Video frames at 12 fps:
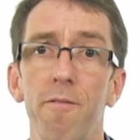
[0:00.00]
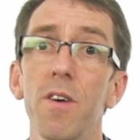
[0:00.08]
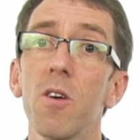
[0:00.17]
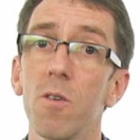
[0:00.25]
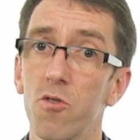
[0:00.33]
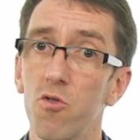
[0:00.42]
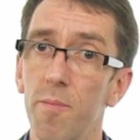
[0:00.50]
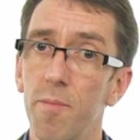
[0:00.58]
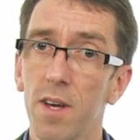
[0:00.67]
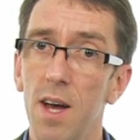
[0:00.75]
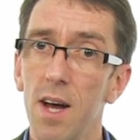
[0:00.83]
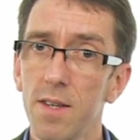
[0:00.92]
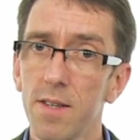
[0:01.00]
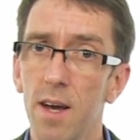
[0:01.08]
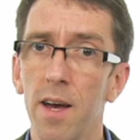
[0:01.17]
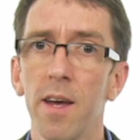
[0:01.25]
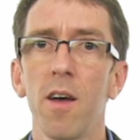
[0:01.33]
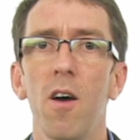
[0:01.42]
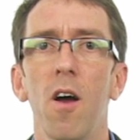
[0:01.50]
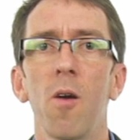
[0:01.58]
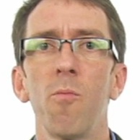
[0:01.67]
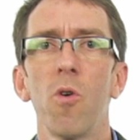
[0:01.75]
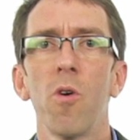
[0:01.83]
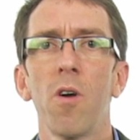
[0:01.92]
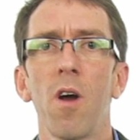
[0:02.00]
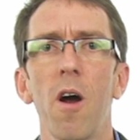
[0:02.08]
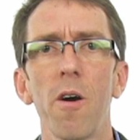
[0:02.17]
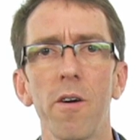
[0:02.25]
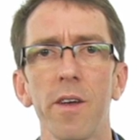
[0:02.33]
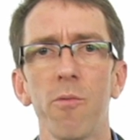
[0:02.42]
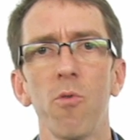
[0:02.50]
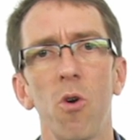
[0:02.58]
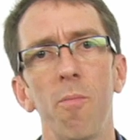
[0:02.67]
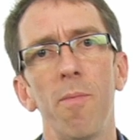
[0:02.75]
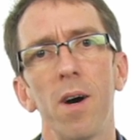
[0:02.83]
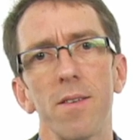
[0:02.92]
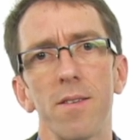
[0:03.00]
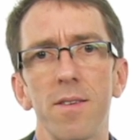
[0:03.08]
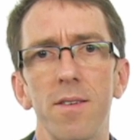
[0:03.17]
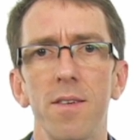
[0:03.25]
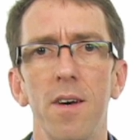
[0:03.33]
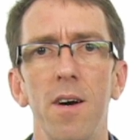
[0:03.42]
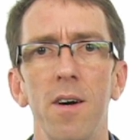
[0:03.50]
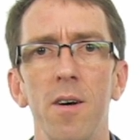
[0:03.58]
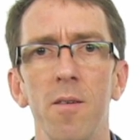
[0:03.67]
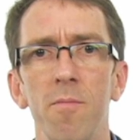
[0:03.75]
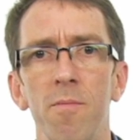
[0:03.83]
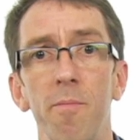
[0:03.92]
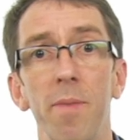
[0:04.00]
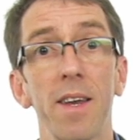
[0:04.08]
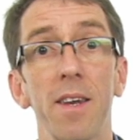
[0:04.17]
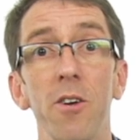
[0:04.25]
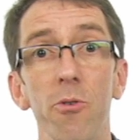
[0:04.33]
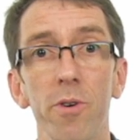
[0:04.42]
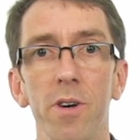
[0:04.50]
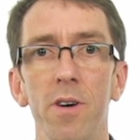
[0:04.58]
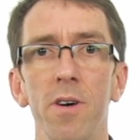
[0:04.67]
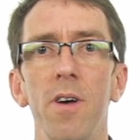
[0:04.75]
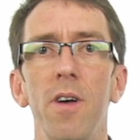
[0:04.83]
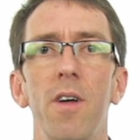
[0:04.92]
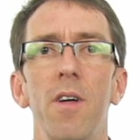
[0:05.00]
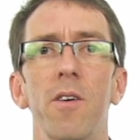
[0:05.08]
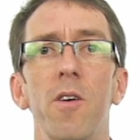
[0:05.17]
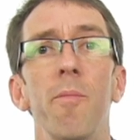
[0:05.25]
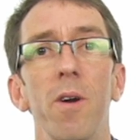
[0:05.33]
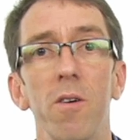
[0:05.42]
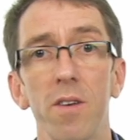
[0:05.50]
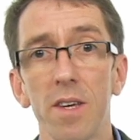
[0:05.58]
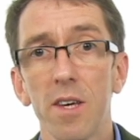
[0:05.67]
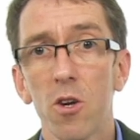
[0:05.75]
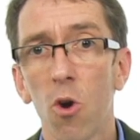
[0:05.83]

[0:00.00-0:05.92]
Fecal streptococci are more hardy, robust bacteria compared to E.